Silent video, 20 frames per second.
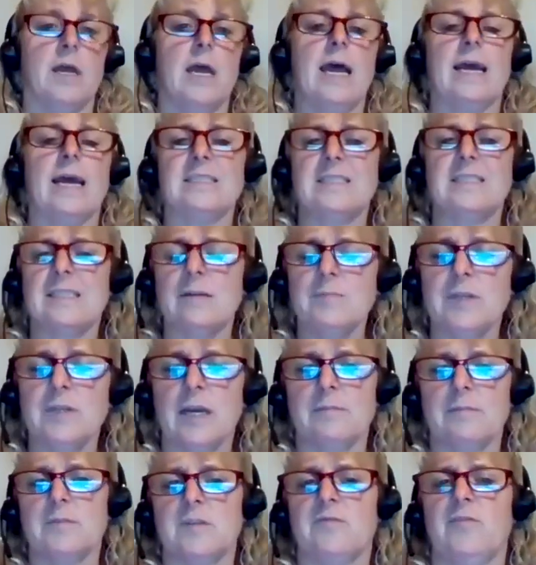And
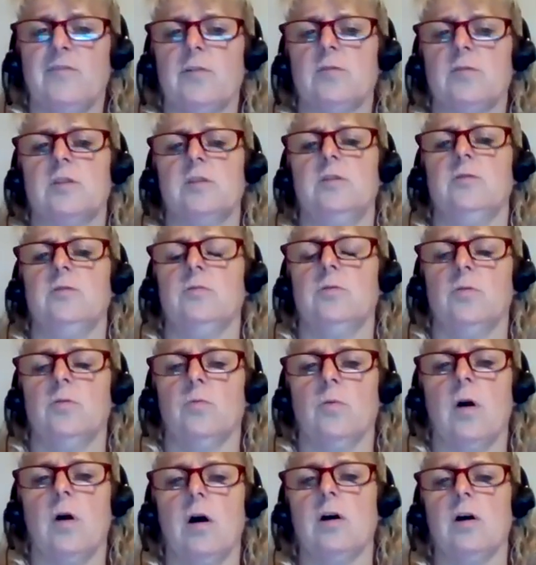sometimes folks do the
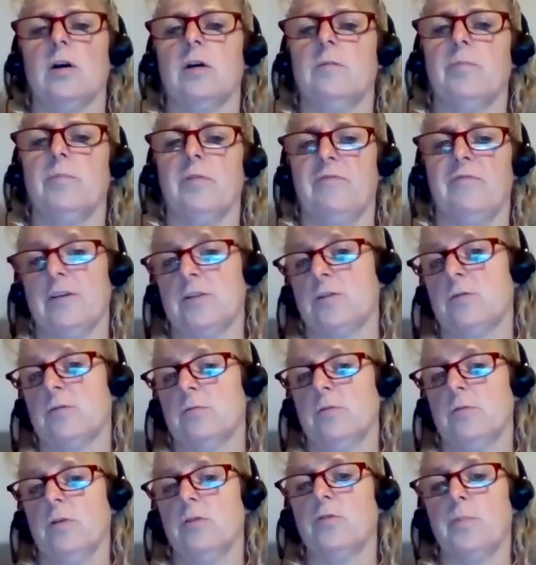wrong
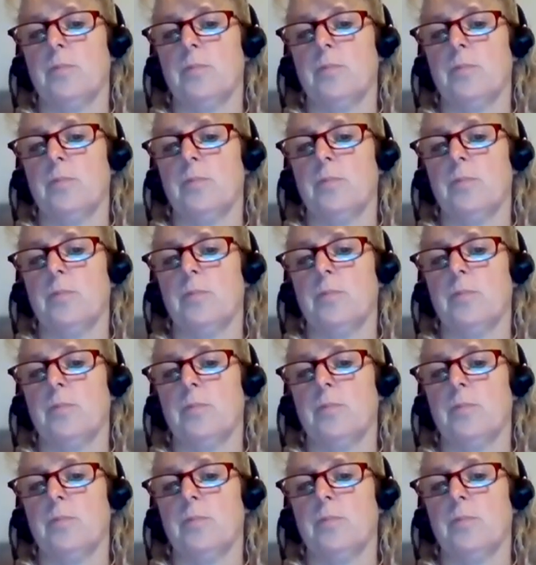professional growth